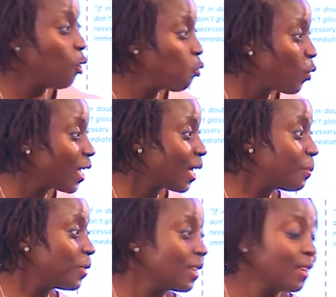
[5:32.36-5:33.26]
don't wake
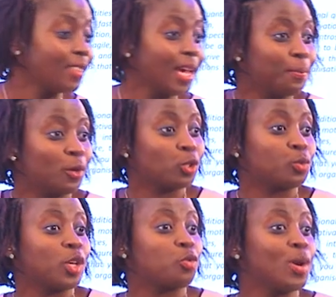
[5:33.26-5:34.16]
up thinking that
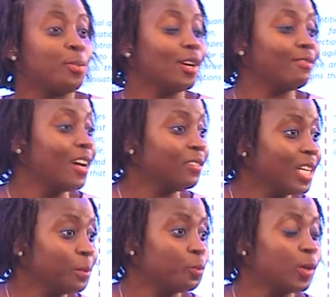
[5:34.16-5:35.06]
because we are 3.5
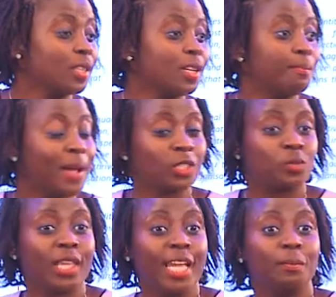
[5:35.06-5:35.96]
times bigger than banks
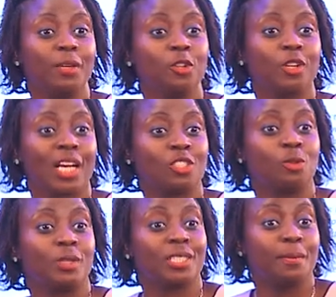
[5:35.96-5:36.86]
with 8 million
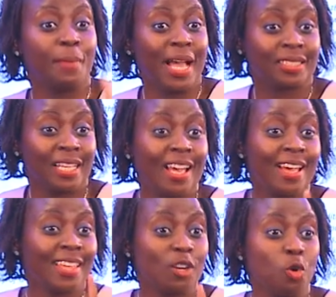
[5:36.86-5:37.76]
customers and banks
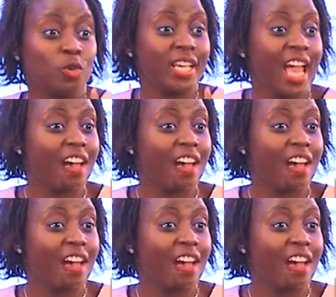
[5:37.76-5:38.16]
that only